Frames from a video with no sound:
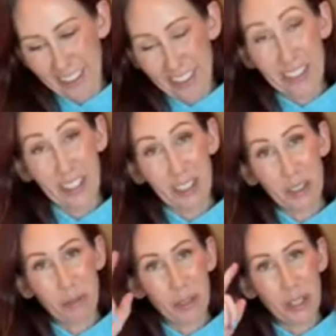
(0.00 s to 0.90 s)
I think
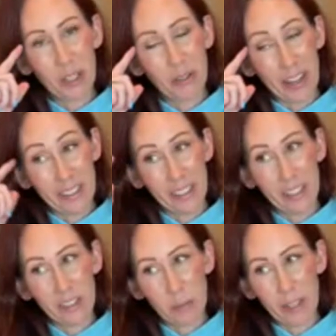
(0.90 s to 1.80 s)
that's actually really cute. I
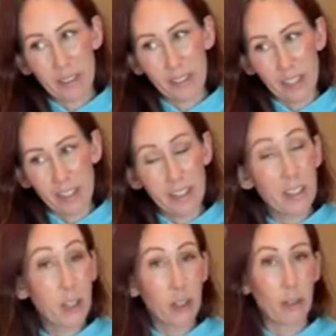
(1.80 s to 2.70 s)
said it to my
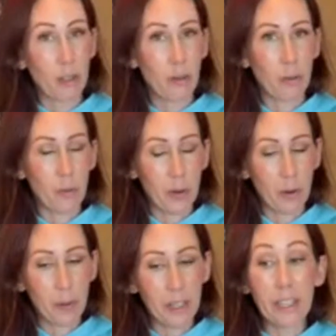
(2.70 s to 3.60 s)
son earlier when we
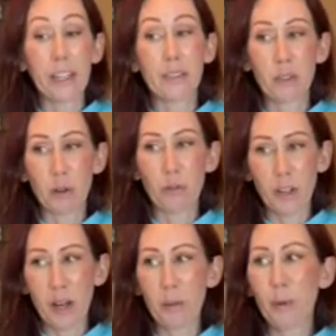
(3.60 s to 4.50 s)
were picking his
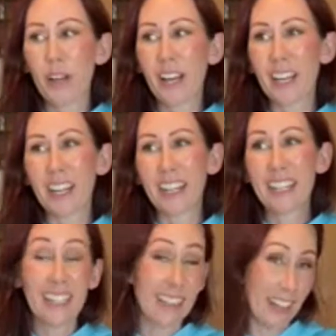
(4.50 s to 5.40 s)
girlfriend up, and
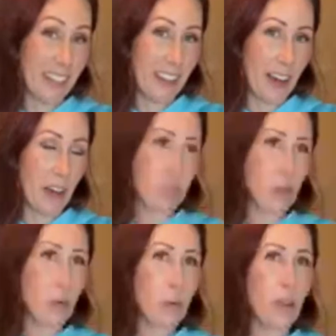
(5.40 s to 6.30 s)
he liked that. So
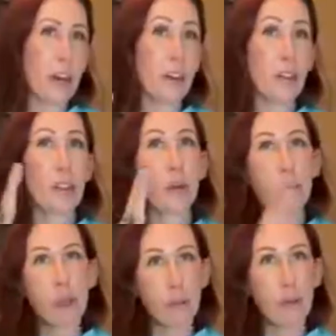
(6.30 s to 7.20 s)
we put that in the
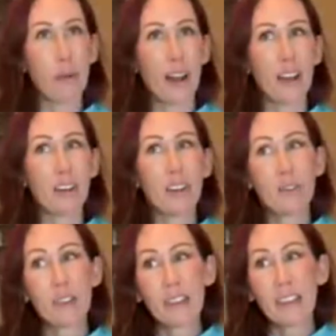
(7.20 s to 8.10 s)
maybe pile.
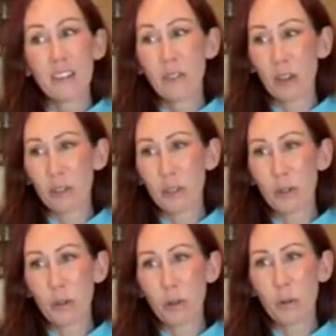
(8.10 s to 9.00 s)
We
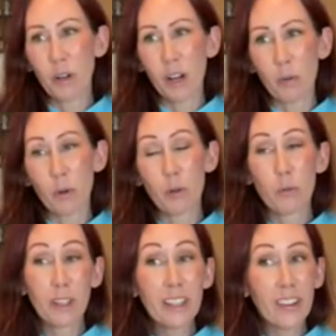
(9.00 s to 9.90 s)
also, we
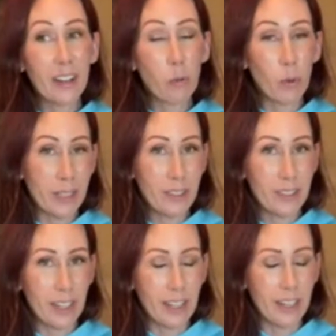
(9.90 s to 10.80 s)
really like
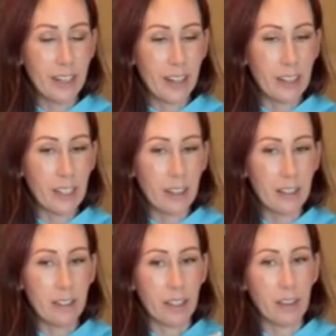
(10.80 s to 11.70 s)
Winston. I think that's
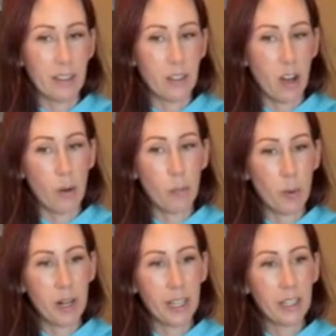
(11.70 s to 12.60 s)
like the top
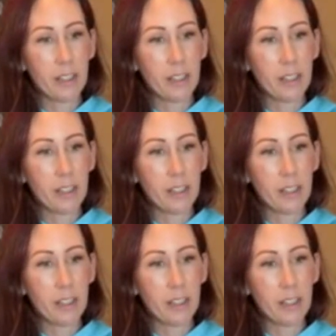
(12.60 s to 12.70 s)
running.